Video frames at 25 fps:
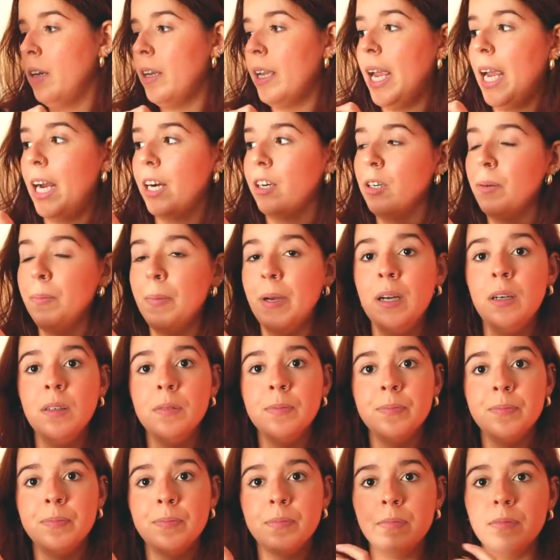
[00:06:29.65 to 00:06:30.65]

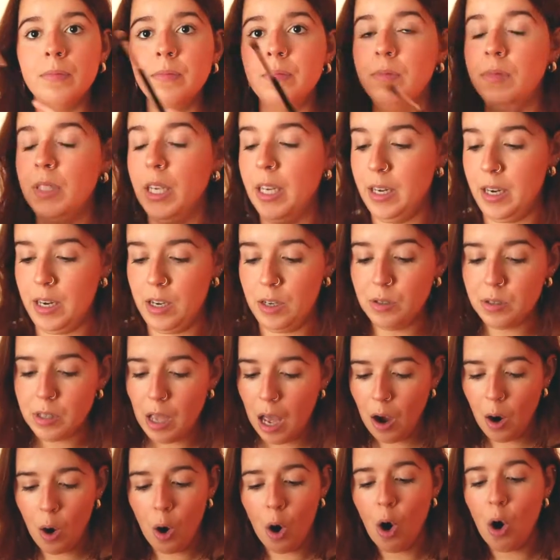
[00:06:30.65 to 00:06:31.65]
Caramel, and I use
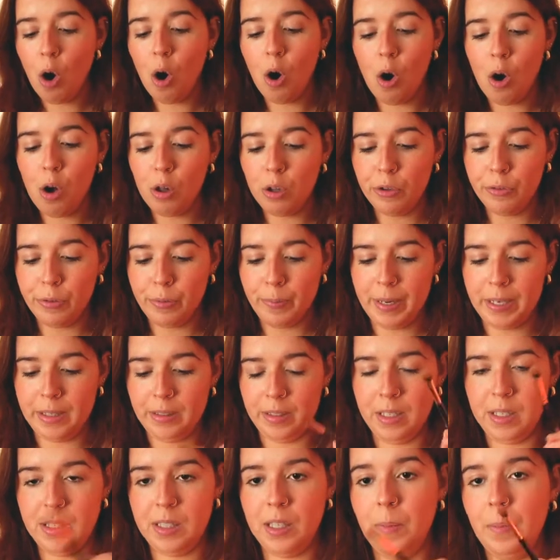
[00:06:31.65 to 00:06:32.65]
that all over my
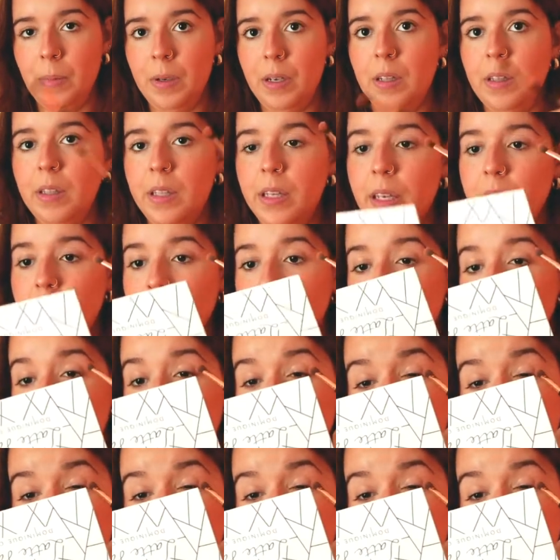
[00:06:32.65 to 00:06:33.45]
lid typically.